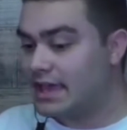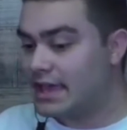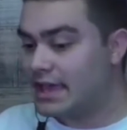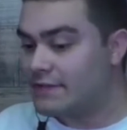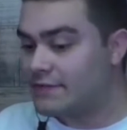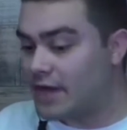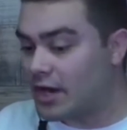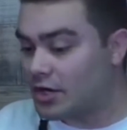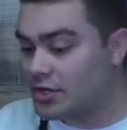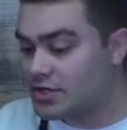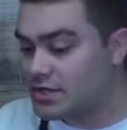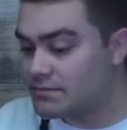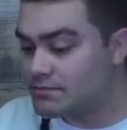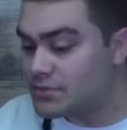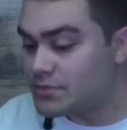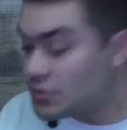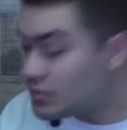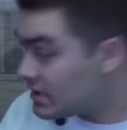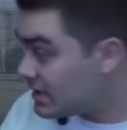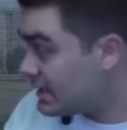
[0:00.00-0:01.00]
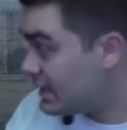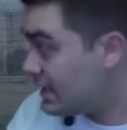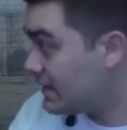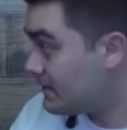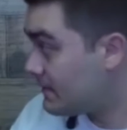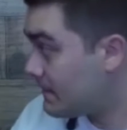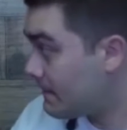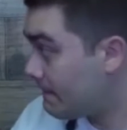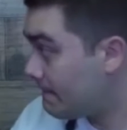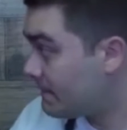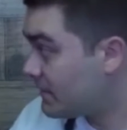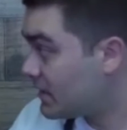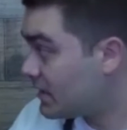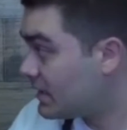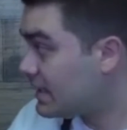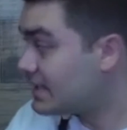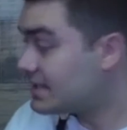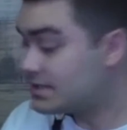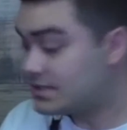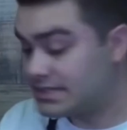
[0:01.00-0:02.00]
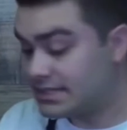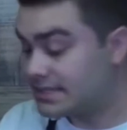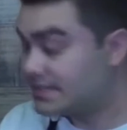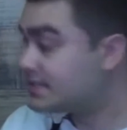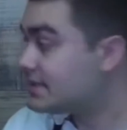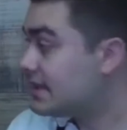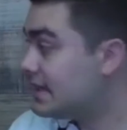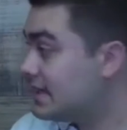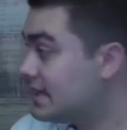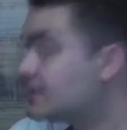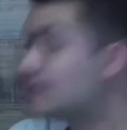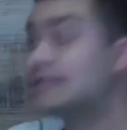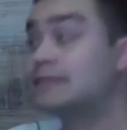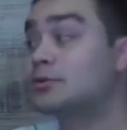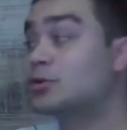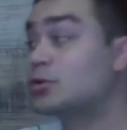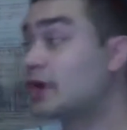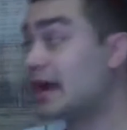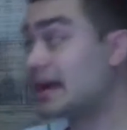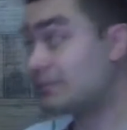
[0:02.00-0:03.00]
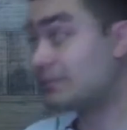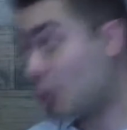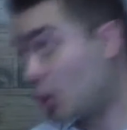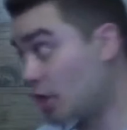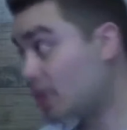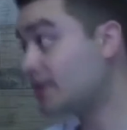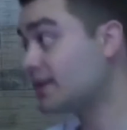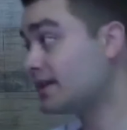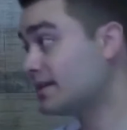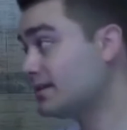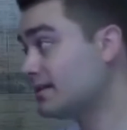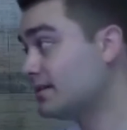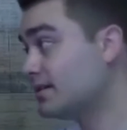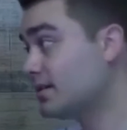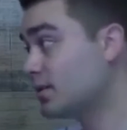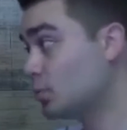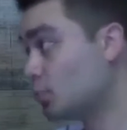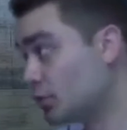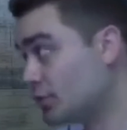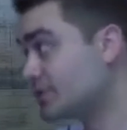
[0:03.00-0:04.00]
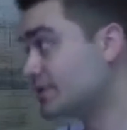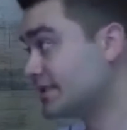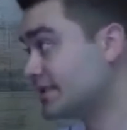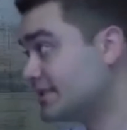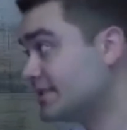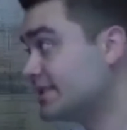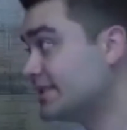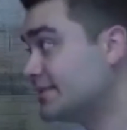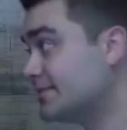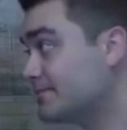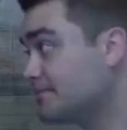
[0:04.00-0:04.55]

if our community can succeed, the Democratic Party will succeed.